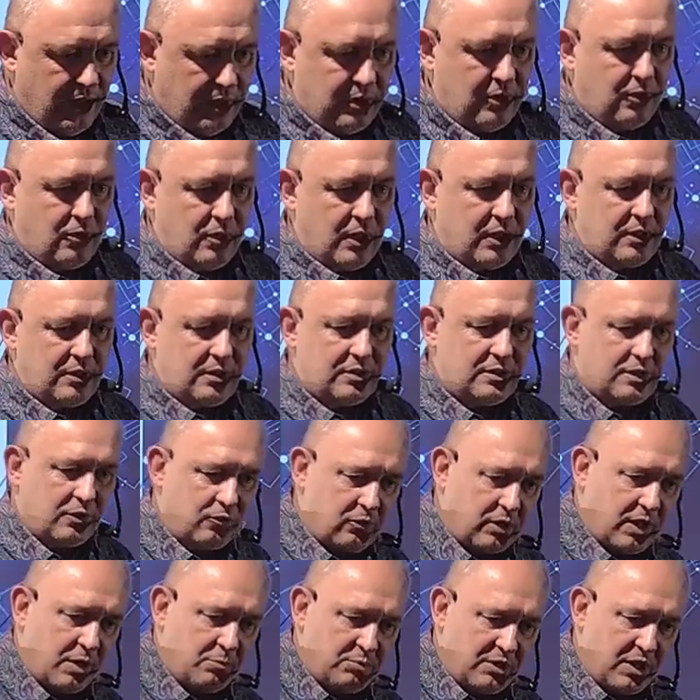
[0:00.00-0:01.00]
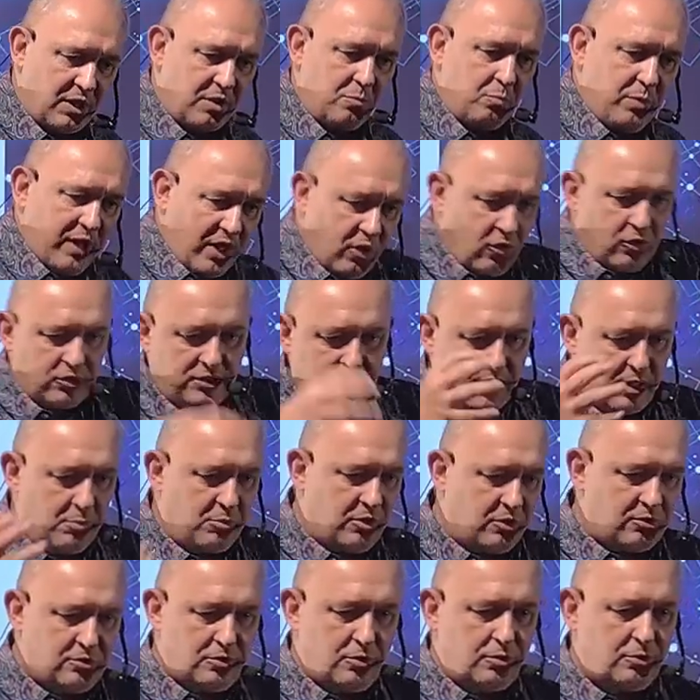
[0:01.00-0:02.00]
you know, understand what I'm saying, because I'm
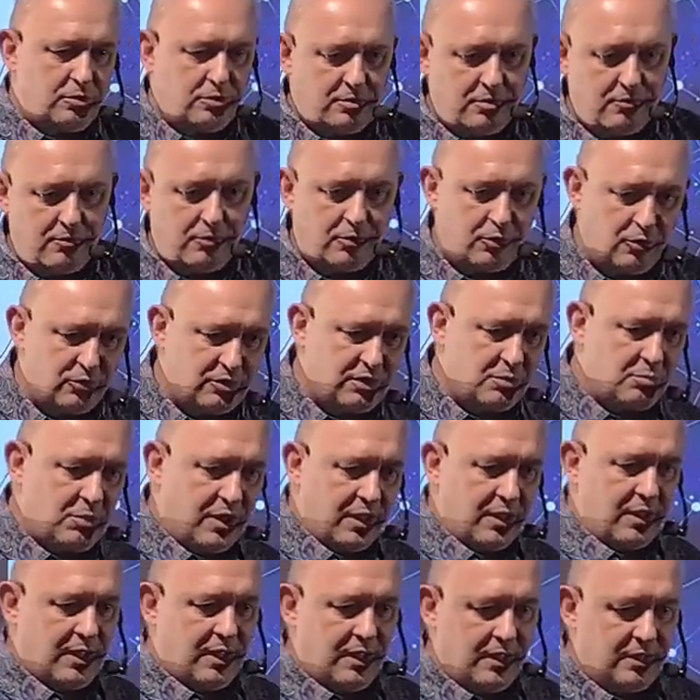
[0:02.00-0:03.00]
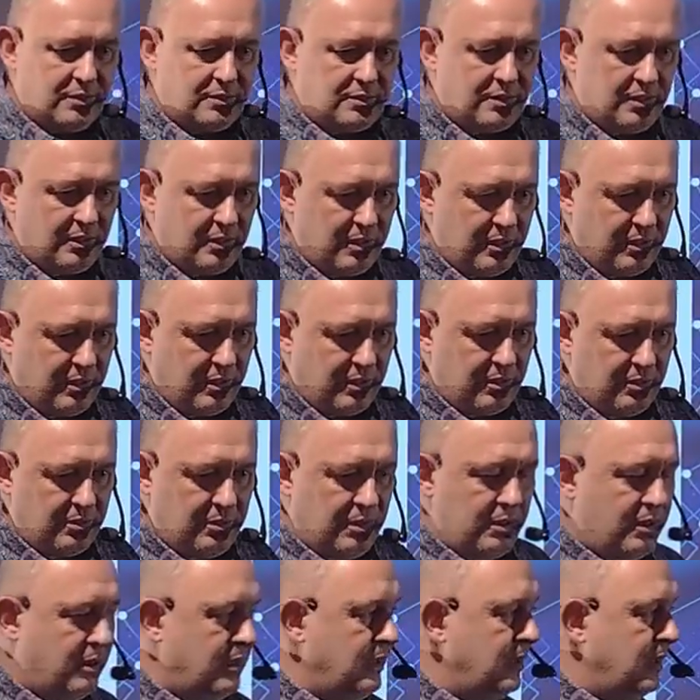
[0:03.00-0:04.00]
also using my hands, and
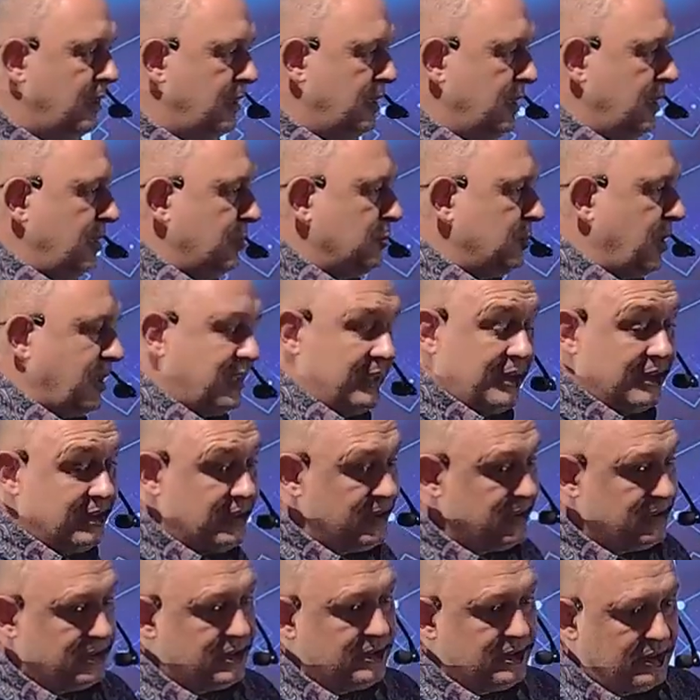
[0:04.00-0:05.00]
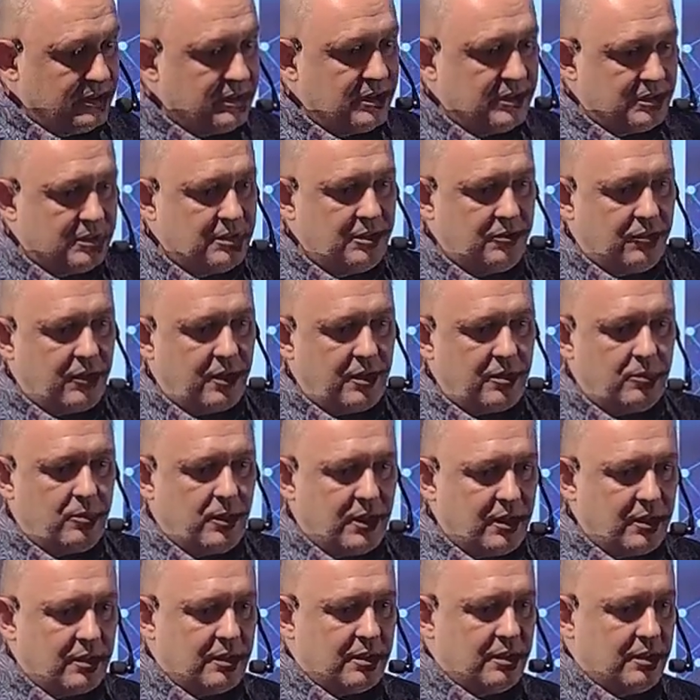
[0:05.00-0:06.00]
but this is different
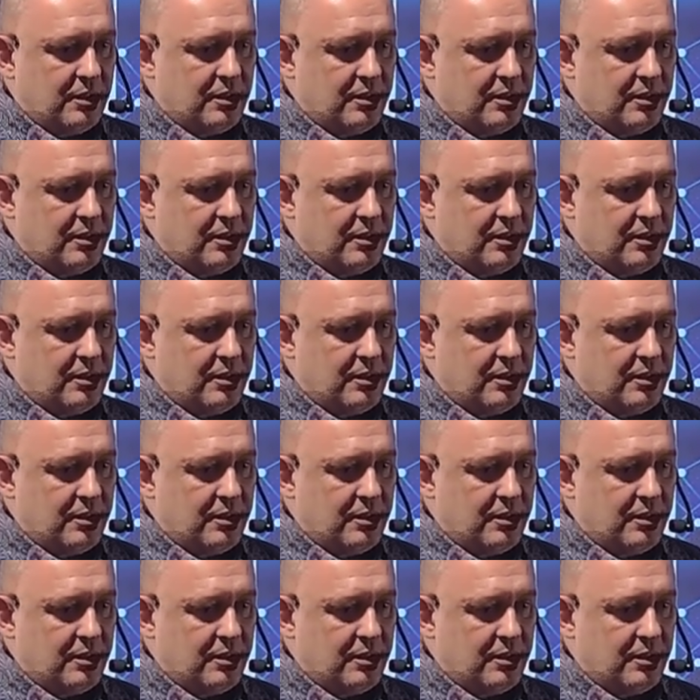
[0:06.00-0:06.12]
world